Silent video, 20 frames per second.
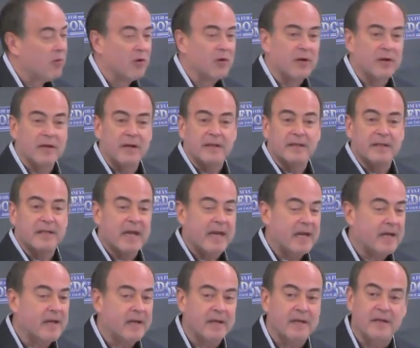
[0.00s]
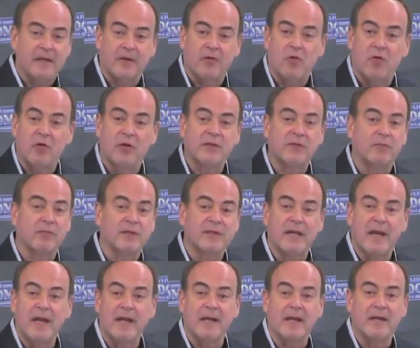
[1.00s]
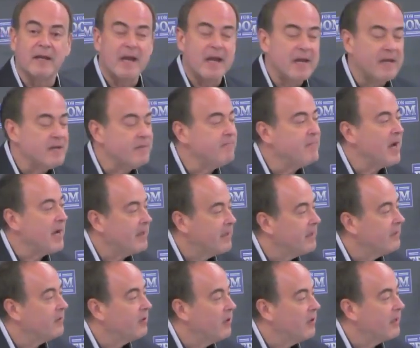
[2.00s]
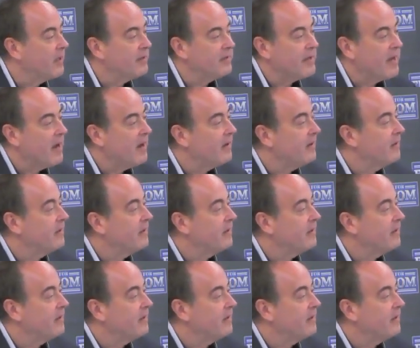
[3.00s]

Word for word: We're going to take, the courts will take an independent look at that,